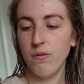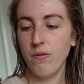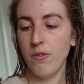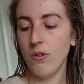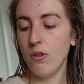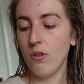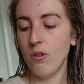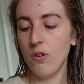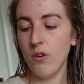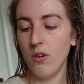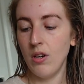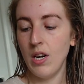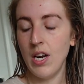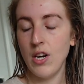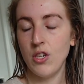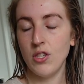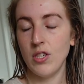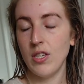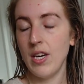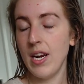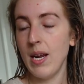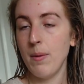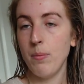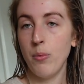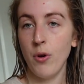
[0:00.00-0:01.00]
for
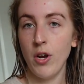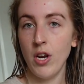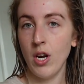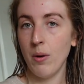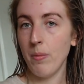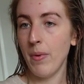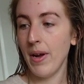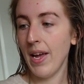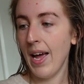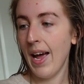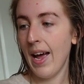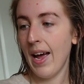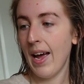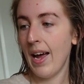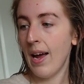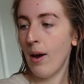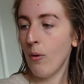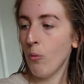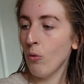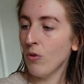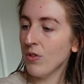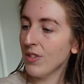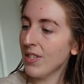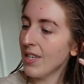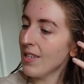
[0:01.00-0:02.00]
literally putting on my hair
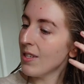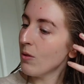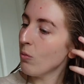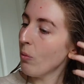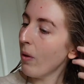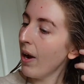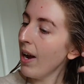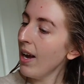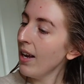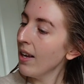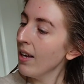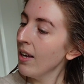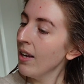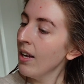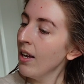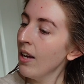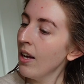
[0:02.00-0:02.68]
once it's wet.